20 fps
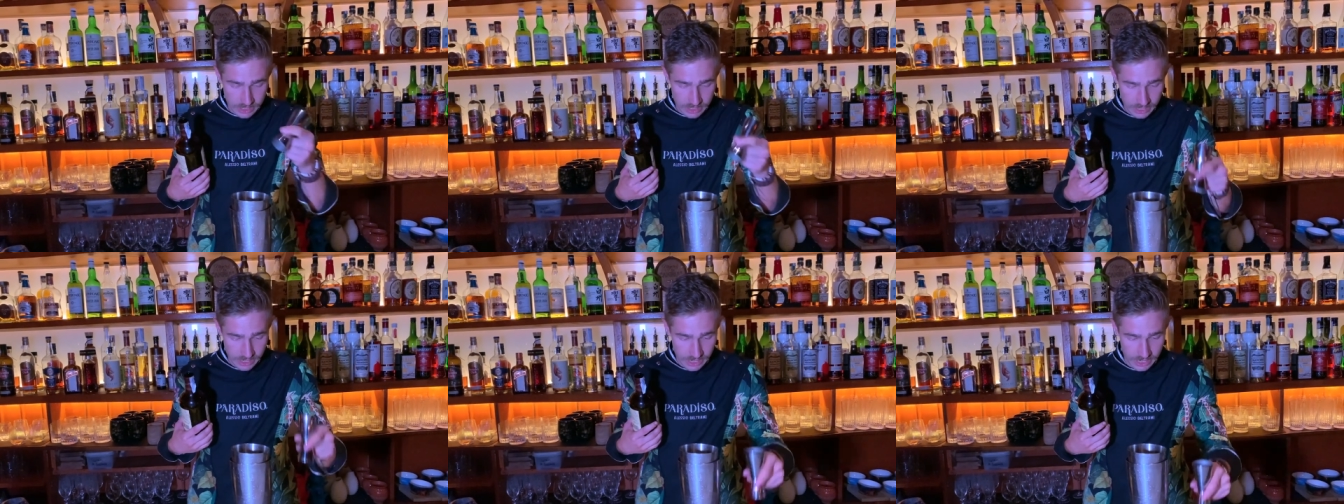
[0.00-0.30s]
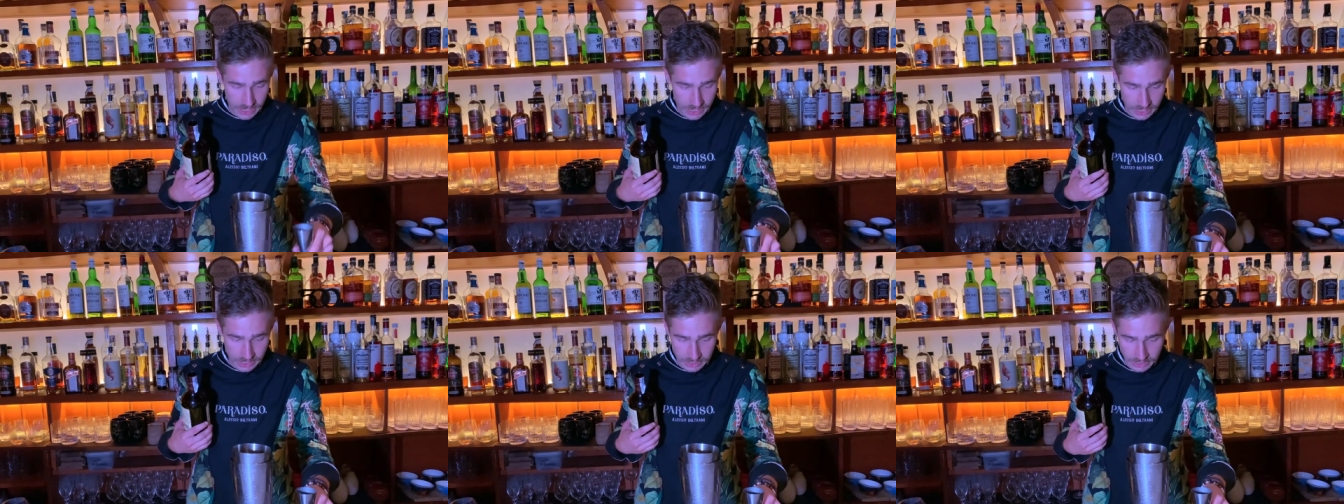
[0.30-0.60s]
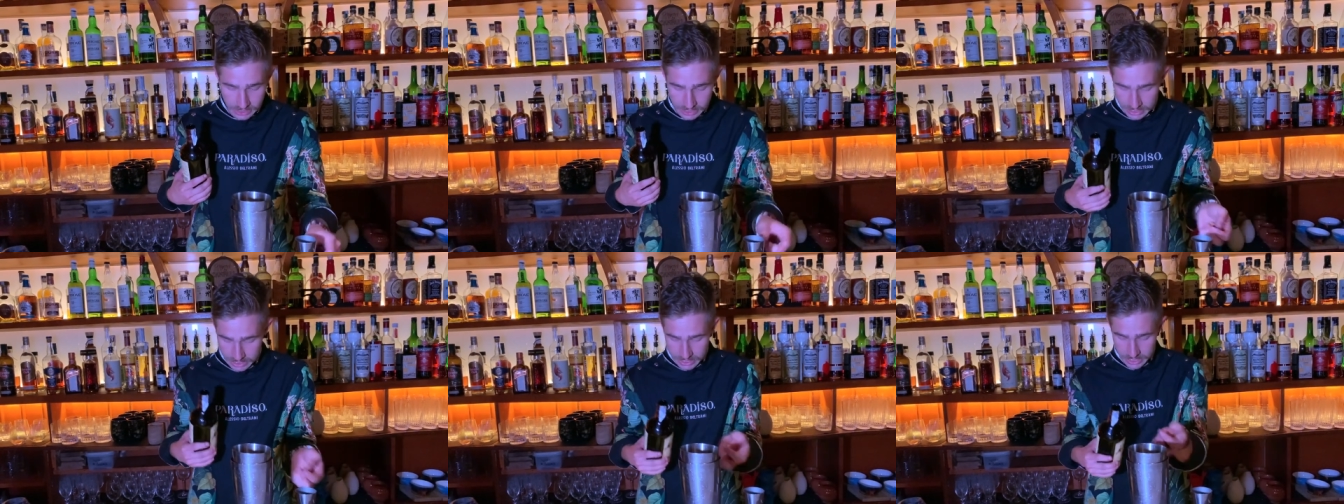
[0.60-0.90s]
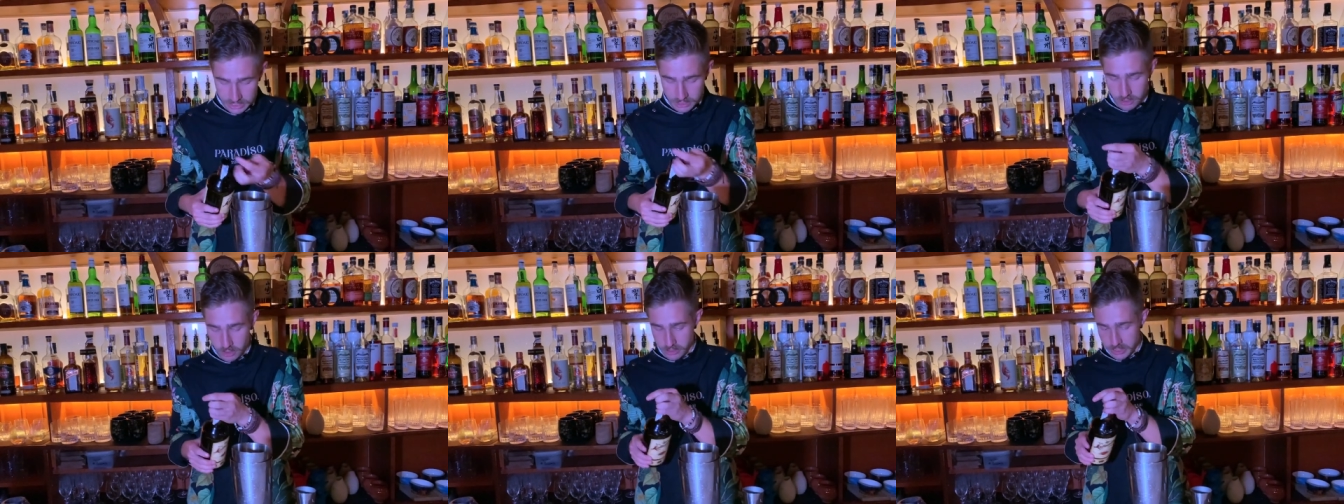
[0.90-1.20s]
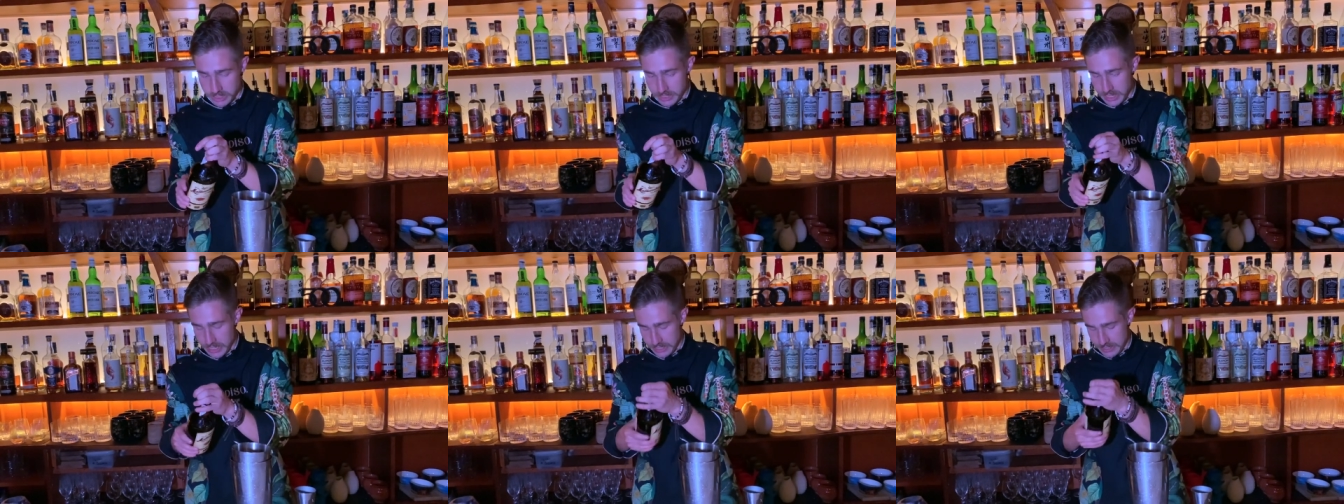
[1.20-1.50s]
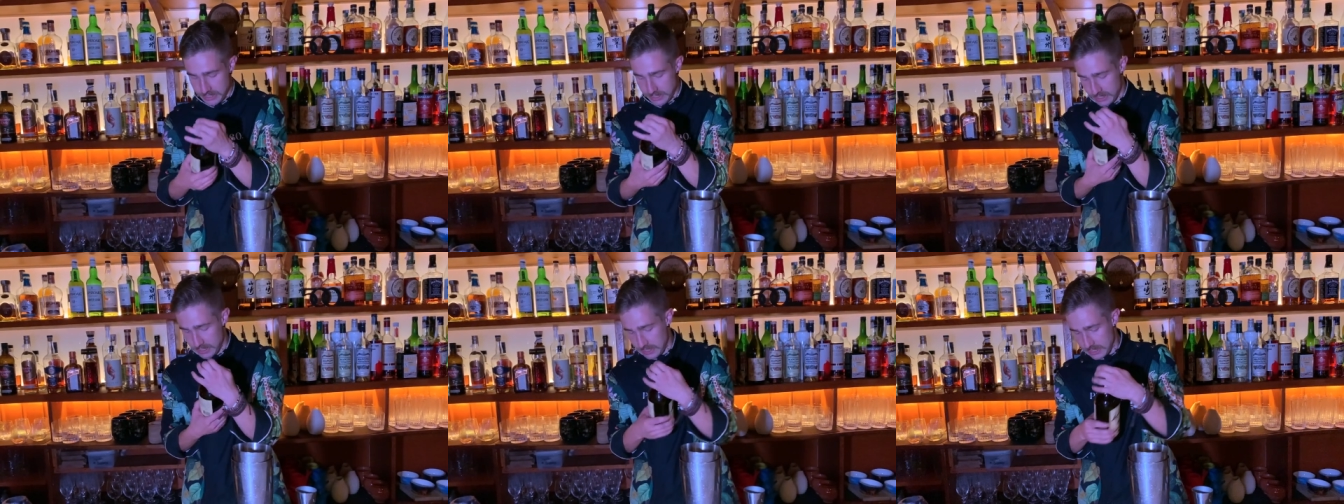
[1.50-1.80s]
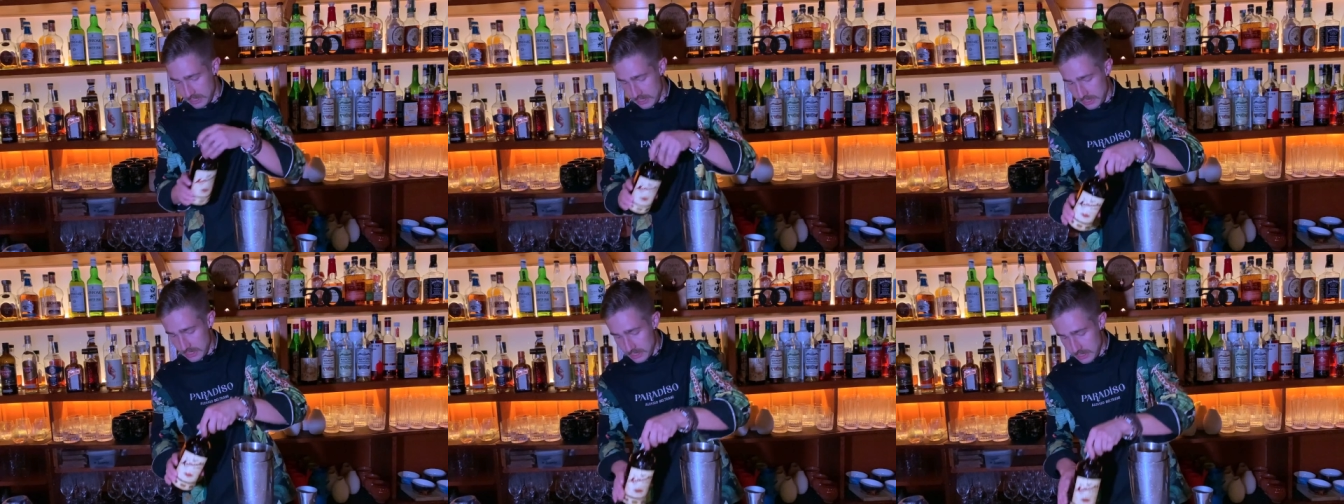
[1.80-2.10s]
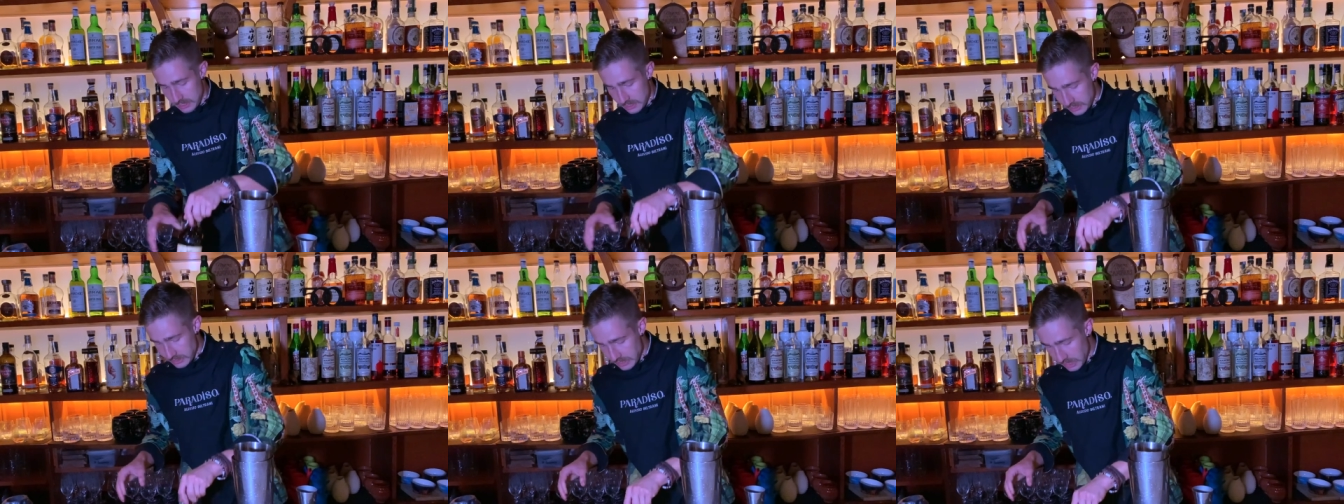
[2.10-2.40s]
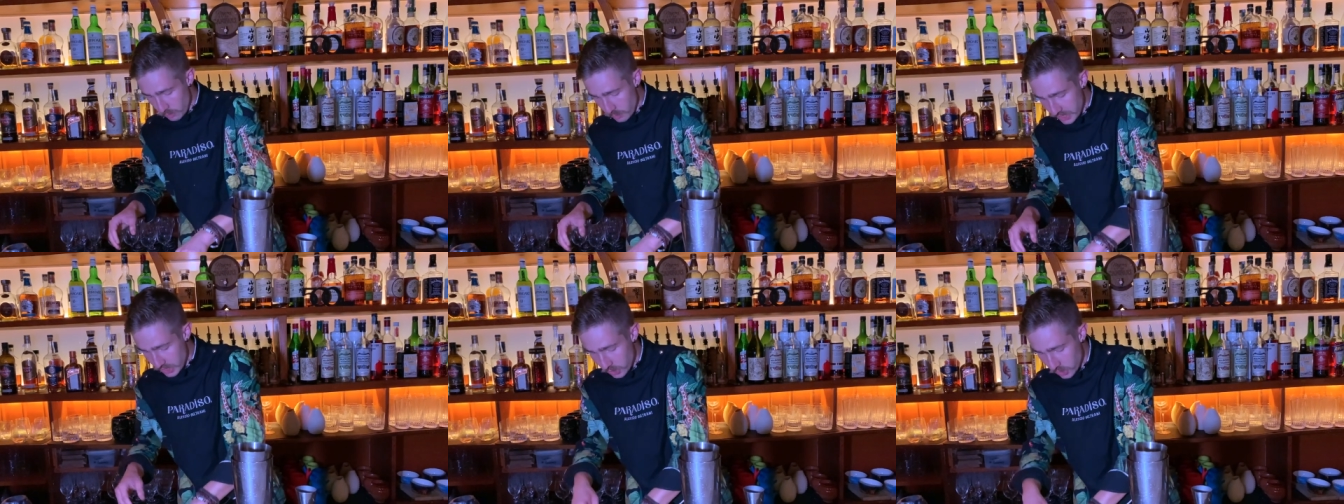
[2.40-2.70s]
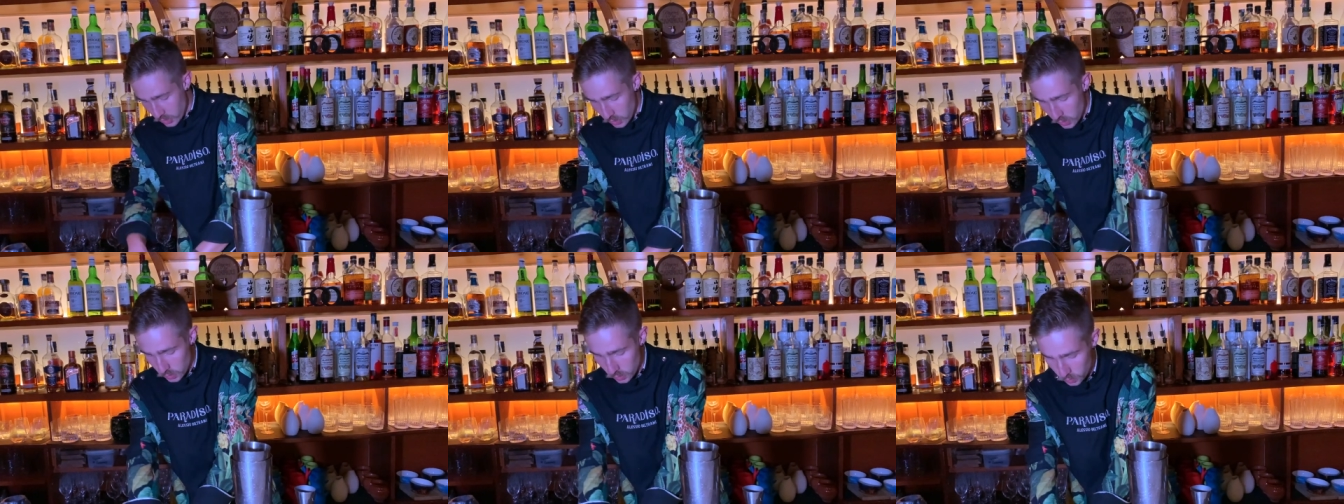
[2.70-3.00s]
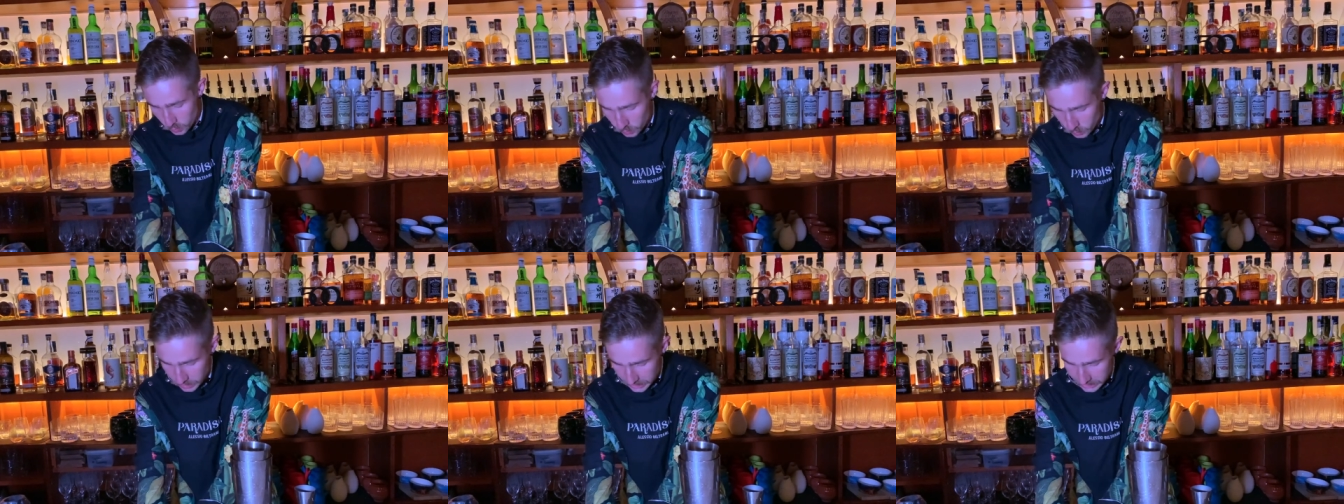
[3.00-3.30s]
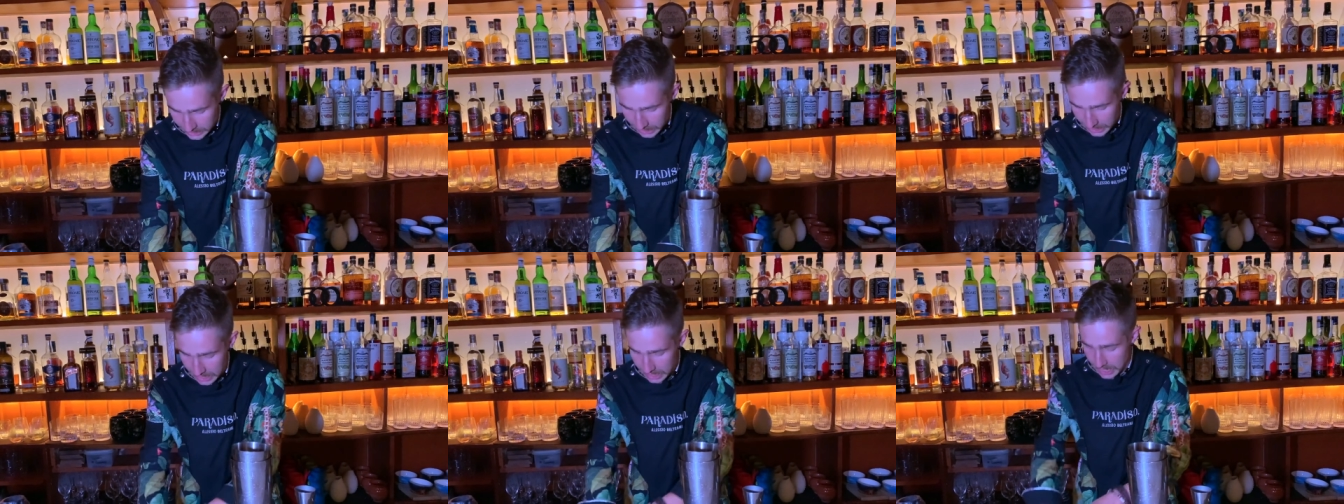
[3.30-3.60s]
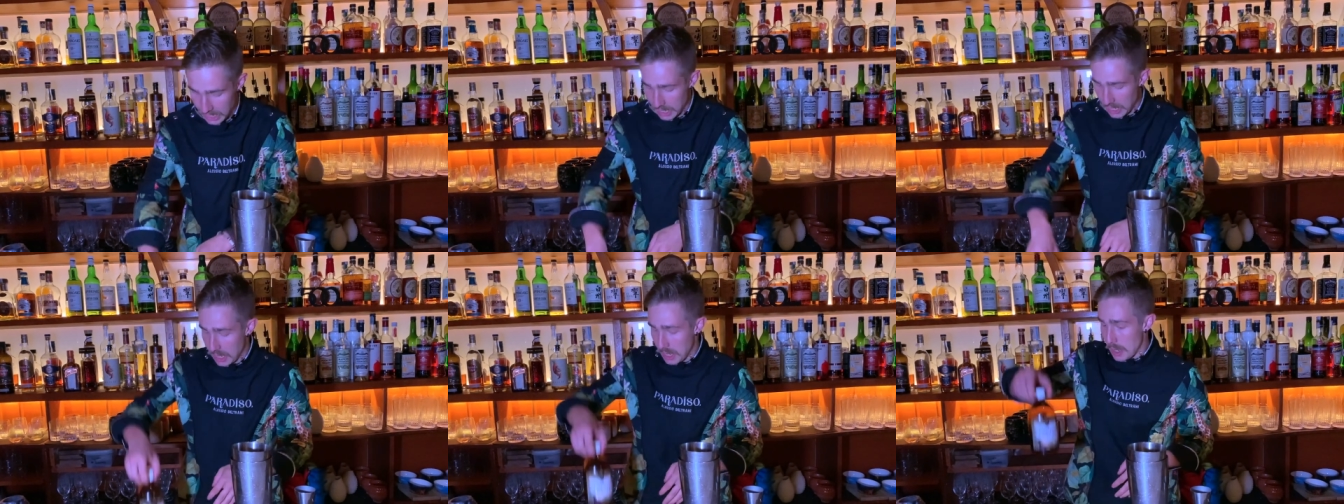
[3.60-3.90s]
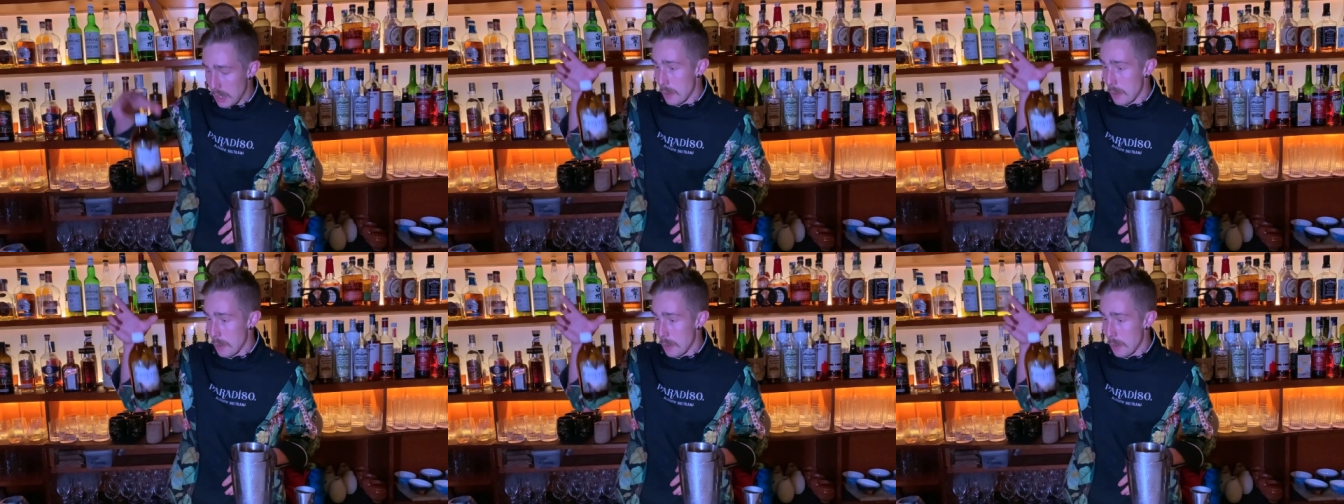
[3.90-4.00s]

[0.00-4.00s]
and exotic taste. Then we go with a